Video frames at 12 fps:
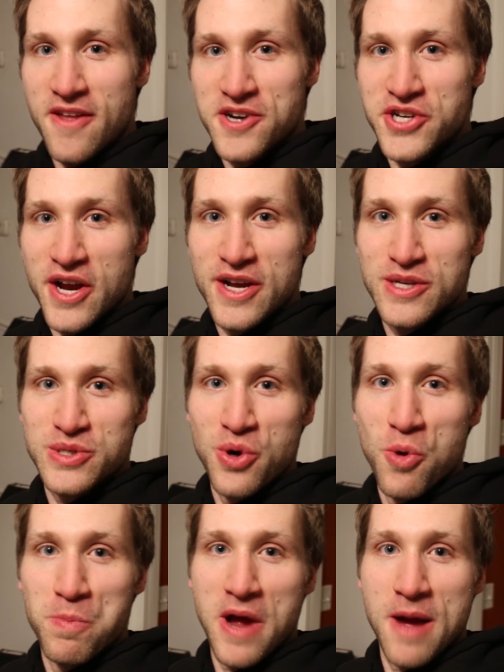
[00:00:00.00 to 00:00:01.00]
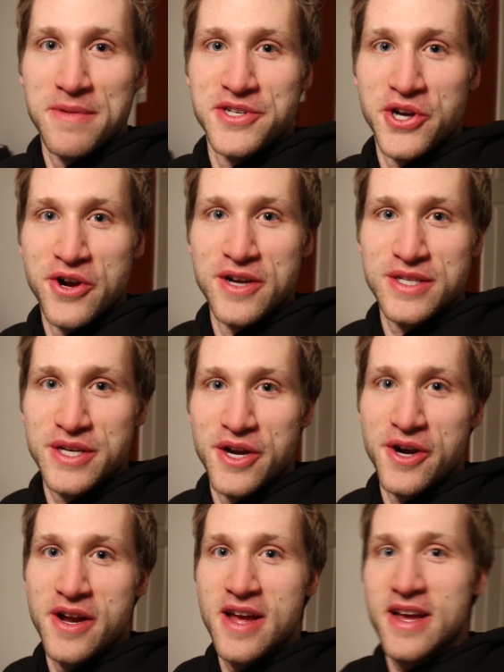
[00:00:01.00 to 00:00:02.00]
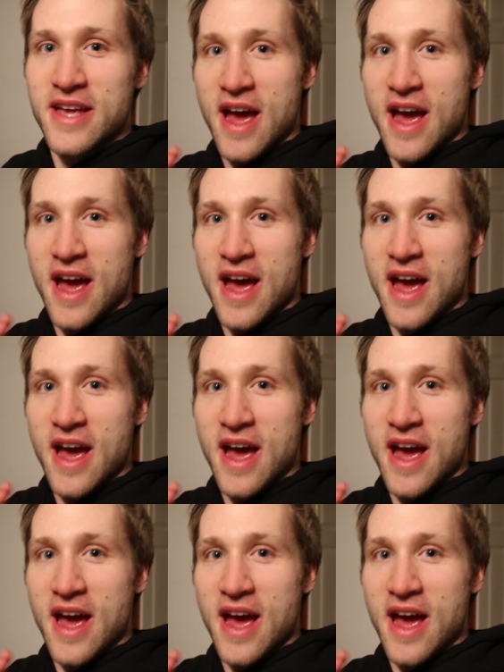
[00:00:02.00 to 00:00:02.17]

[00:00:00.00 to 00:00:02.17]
up, your old pal McJuggerNuggets here.